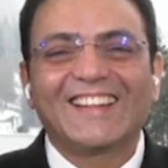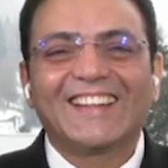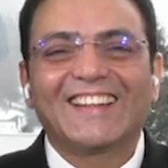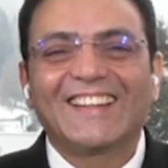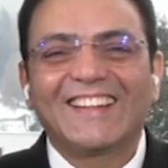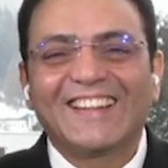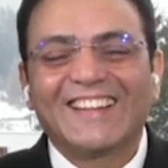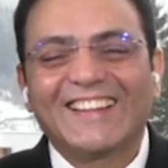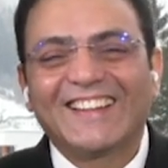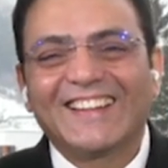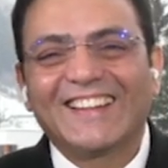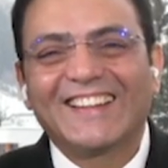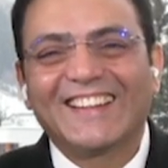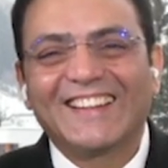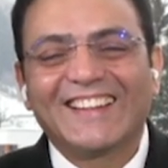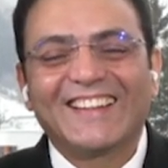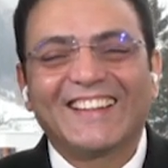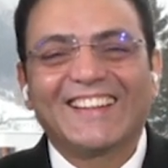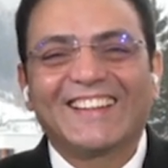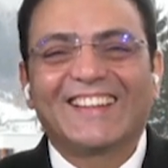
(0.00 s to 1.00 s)

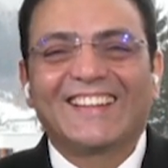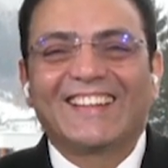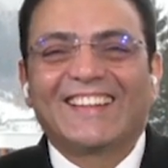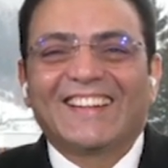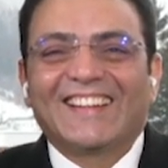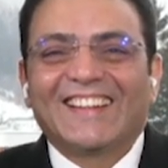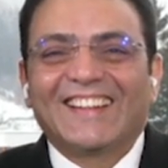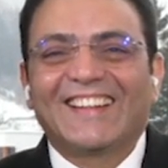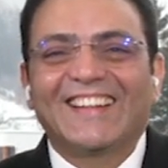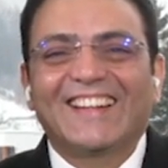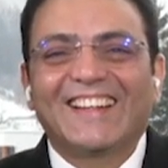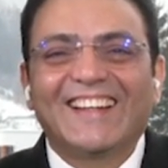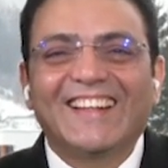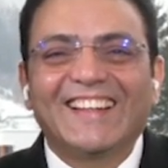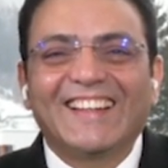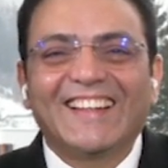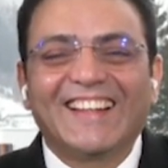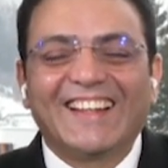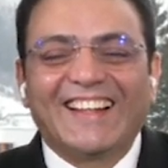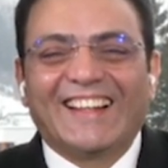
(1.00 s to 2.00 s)

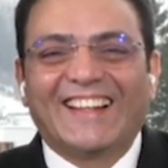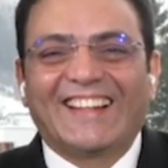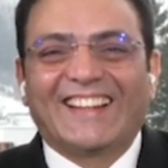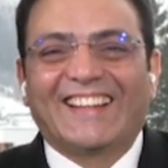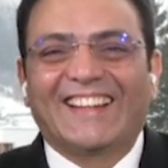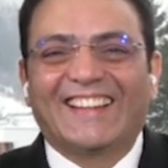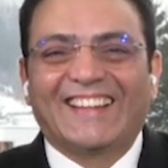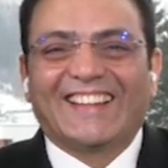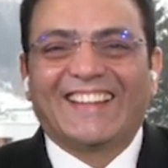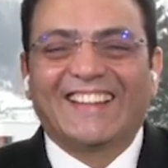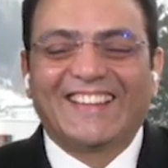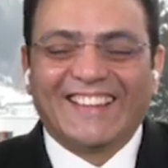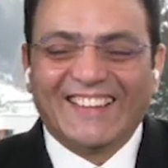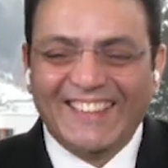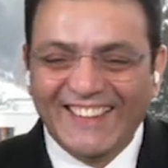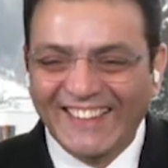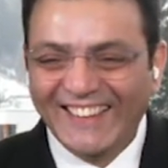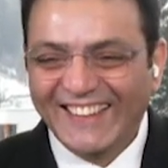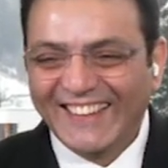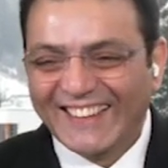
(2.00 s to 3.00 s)

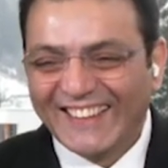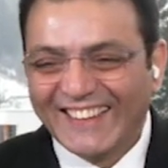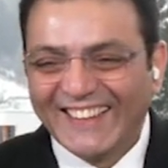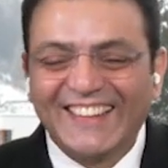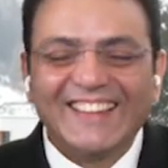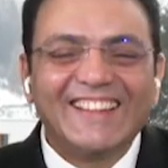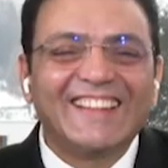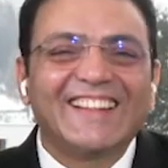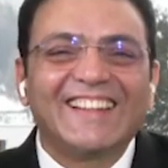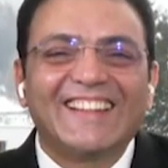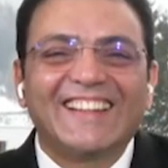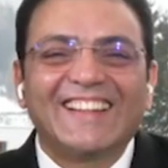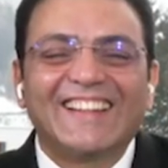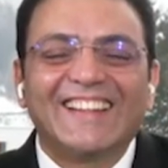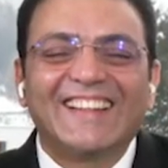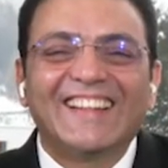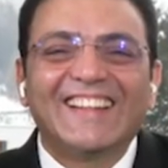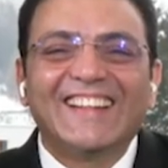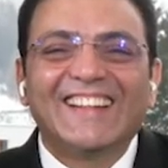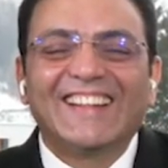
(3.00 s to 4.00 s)

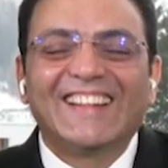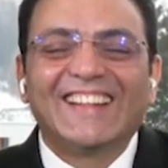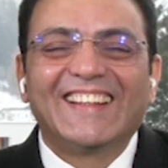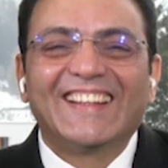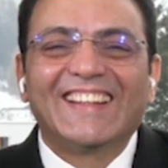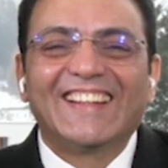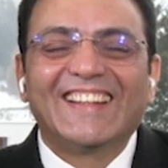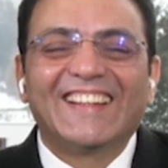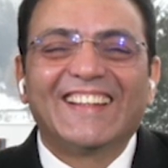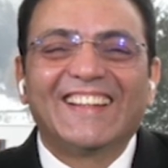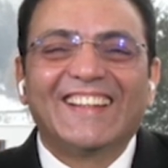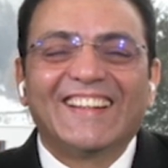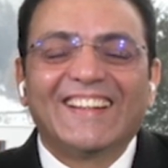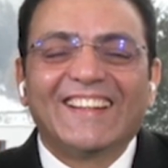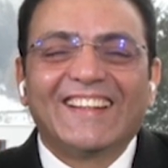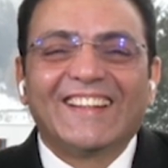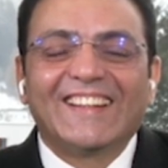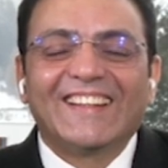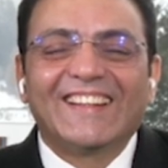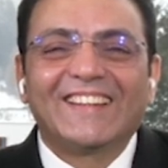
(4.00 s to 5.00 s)

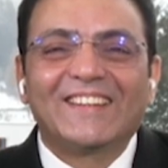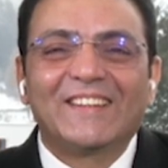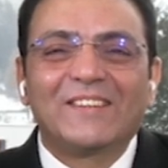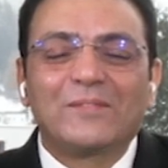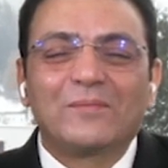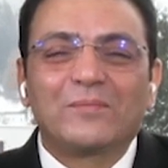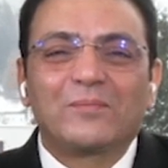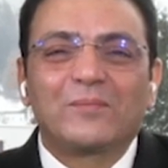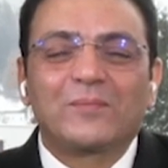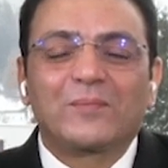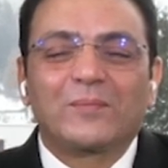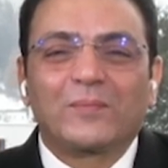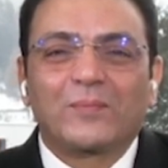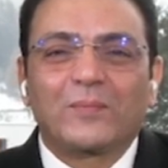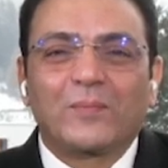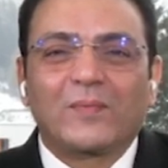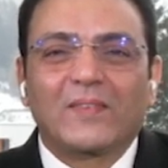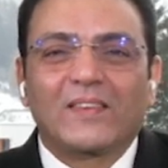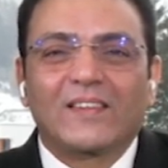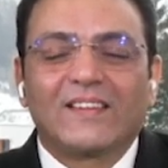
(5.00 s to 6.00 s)

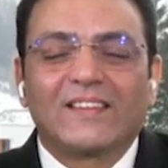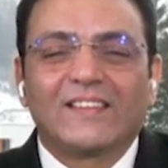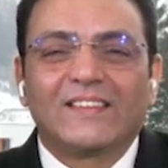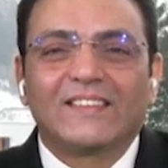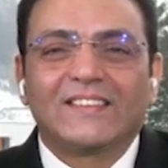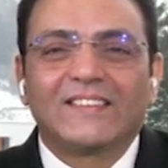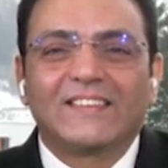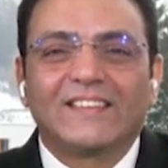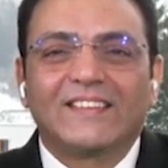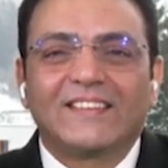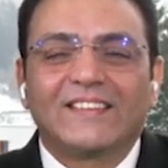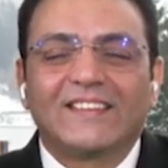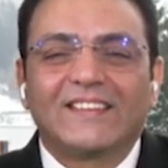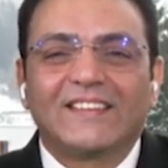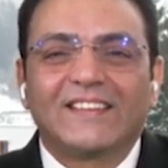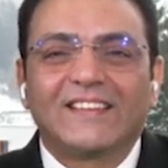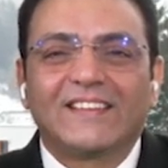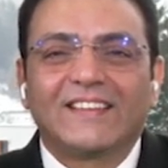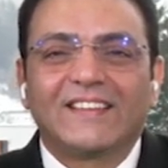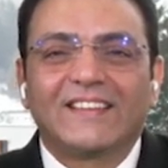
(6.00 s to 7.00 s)

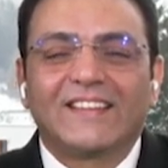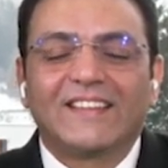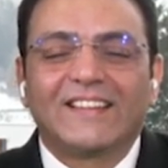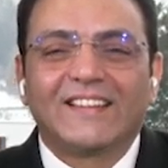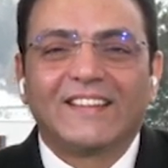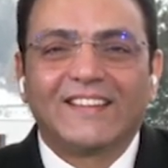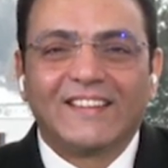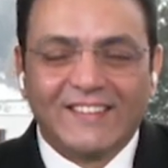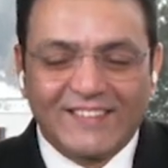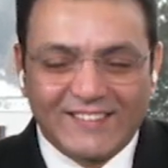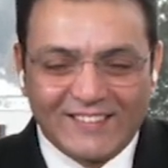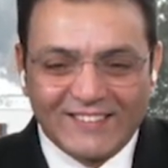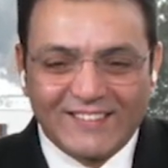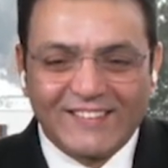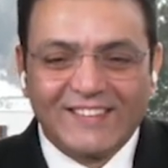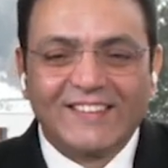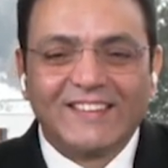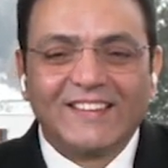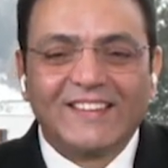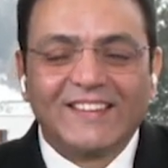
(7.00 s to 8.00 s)
[no speech]